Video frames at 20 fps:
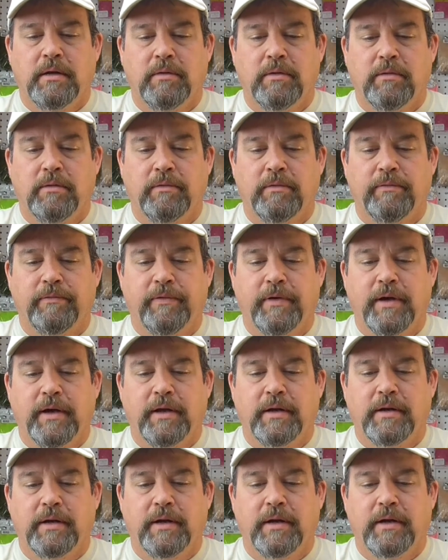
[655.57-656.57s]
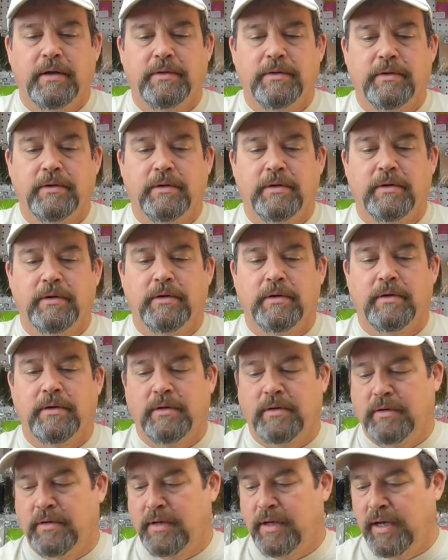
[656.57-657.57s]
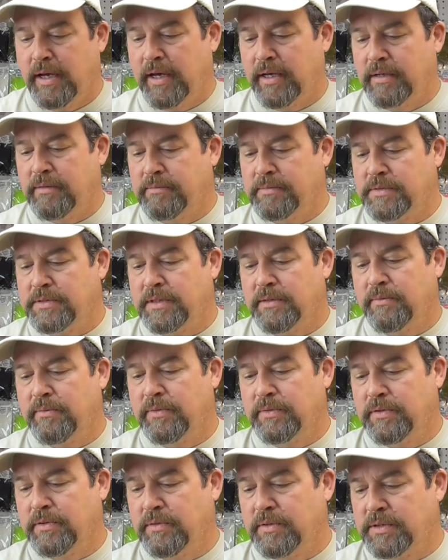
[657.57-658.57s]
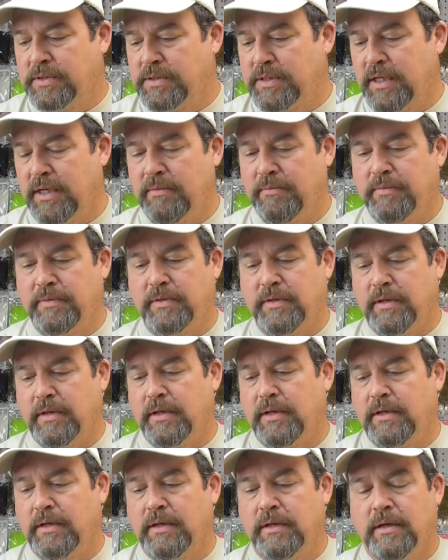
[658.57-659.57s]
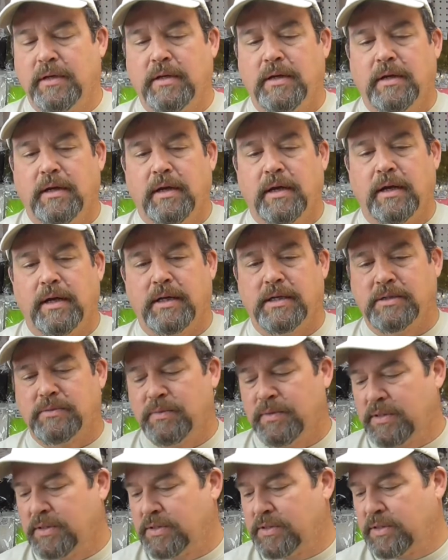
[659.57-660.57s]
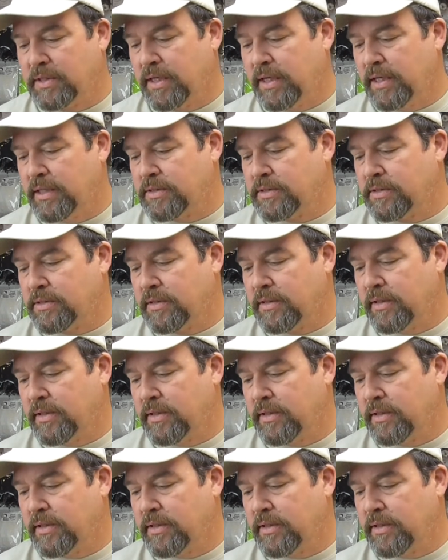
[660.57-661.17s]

or find other items that will do the same thing. And as we discussed